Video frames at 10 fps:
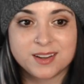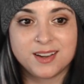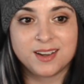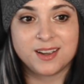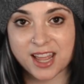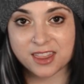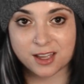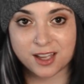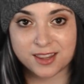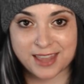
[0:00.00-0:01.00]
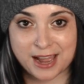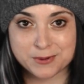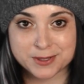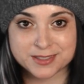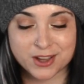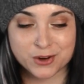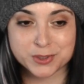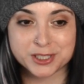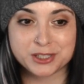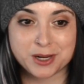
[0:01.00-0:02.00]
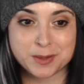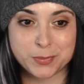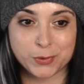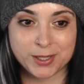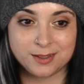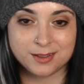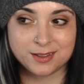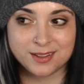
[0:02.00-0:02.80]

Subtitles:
And I thought that was a really great point.